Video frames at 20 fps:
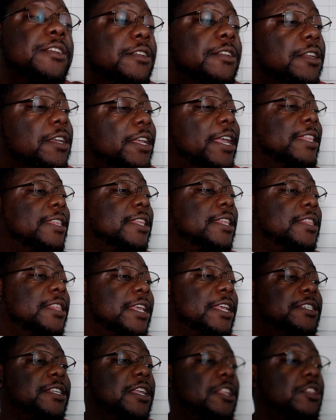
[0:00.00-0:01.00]
Look at the
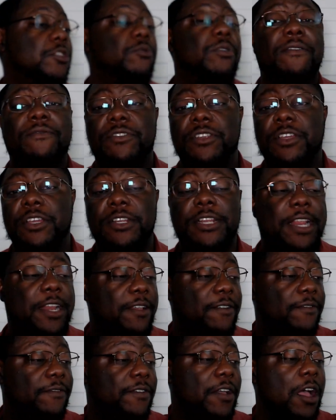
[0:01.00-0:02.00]
things that you have done that
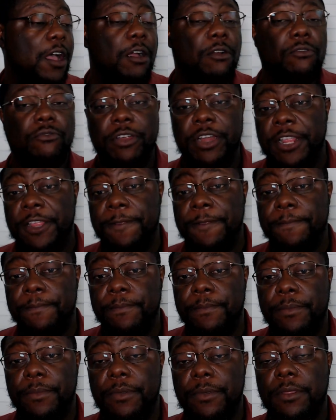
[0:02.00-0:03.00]
have already
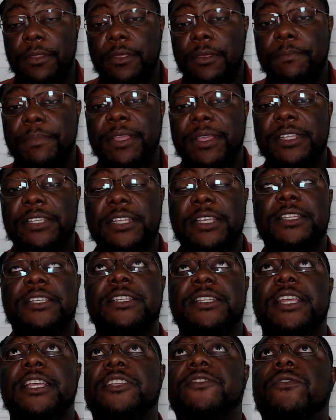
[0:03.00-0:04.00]
been
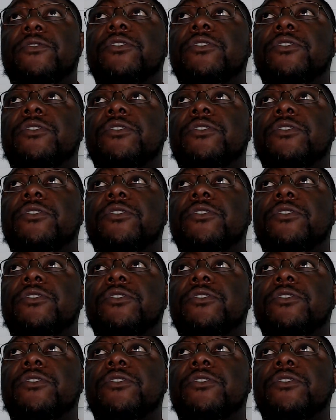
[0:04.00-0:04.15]
successful.